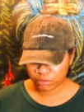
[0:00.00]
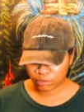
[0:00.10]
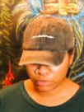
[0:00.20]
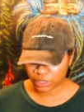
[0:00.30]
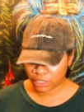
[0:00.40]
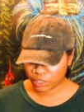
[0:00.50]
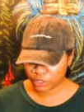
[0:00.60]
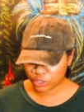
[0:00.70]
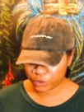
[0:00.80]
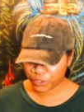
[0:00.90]

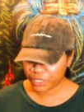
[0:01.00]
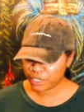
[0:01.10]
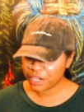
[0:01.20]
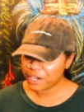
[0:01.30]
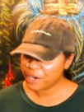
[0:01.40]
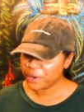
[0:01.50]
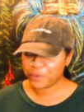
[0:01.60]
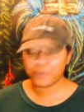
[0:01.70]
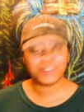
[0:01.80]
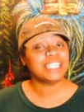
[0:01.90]
luxury,
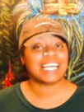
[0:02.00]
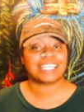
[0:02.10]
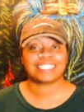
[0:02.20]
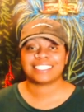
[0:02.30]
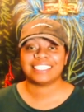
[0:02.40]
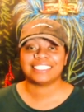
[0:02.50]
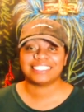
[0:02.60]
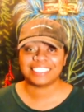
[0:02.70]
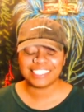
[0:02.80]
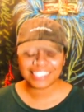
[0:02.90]

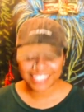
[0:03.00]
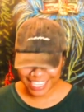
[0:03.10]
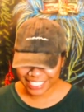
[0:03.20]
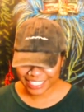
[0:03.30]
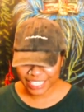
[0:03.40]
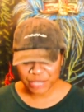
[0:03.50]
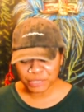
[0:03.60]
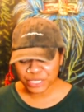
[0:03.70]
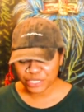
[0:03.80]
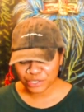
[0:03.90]
relaxation, things
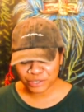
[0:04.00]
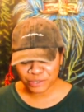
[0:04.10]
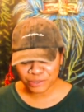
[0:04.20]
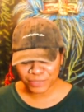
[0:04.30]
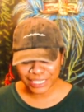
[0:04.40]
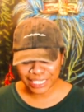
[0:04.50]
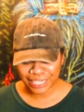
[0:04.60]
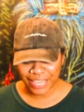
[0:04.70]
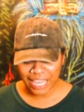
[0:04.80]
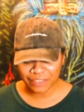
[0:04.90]
coming to you
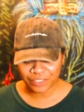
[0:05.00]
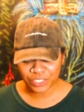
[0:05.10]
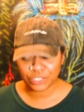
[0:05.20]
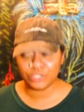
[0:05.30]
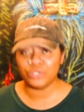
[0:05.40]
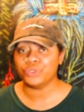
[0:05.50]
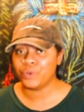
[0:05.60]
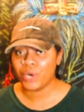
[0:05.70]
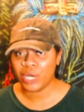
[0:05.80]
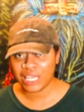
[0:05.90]
without having to
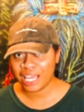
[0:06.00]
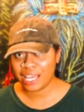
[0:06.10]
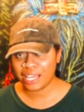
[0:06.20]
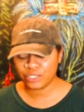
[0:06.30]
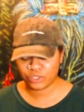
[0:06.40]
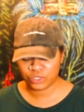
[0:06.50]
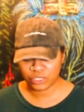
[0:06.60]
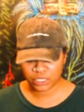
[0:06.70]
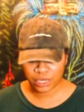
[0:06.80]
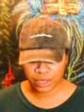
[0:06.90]
do all that extra
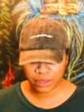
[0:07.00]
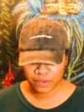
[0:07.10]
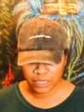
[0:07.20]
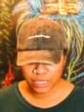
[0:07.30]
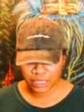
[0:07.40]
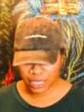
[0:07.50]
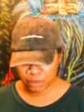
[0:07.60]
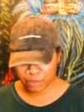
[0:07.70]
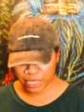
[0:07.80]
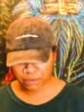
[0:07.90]
stuff.
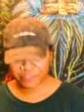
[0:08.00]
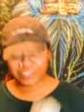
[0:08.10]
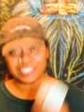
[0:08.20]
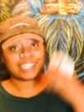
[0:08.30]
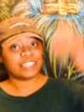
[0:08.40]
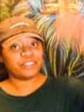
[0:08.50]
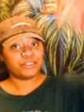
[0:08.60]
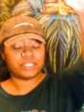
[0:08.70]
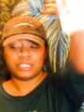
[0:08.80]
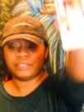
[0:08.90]
Okay, bottom of the deck
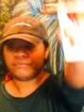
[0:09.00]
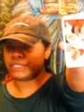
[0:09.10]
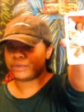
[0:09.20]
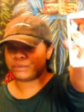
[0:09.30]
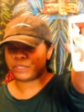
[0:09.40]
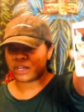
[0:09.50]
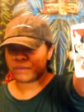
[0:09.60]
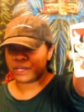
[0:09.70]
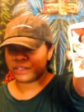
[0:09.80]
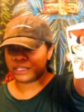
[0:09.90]
energy. See what I'm
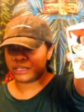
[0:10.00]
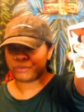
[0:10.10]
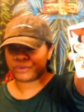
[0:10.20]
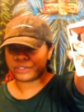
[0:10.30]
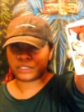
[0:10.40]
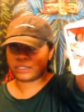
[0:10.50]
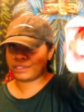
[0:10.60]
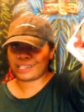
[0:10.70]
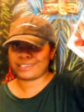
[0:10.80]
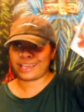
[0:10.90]
talking about? The Empress.
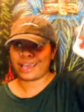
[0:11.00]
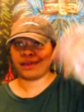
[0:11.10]
That's that.